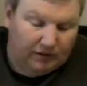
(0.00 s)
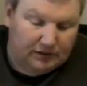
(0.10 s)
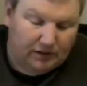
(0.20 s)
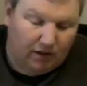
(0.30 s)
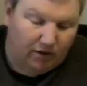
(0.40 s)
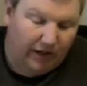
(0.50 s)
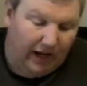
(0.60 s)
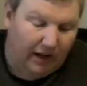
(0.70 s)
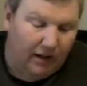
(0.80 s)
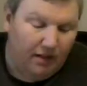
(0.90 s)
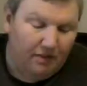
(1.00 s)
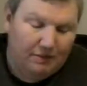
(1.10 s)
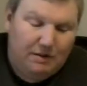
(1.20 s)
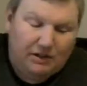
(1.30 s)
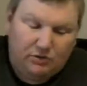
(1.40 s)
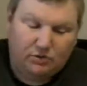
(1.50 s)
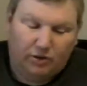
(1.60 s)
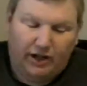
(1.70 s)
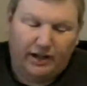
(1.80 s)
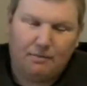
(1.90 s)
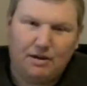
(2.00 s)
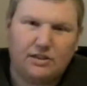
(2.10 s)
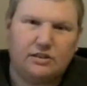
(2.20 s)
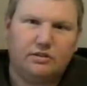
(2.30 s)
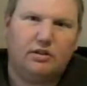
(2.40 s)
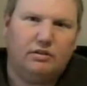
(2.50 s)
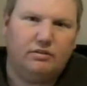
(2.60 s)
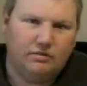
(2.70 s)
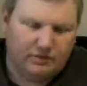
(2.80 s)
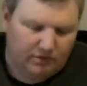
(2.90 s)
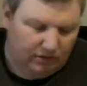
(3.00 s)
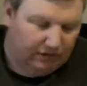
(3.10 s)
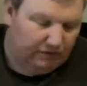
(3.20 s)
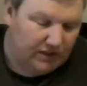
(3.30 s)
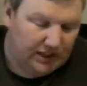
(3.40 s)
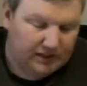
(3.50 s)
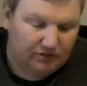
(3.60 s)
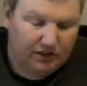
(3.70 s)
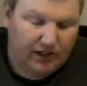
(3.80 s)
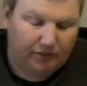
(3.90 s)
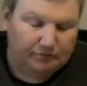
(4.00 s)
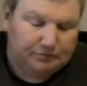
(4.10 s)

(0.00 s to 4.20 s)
So, yeah, that match was great. That match is going to live the test of time.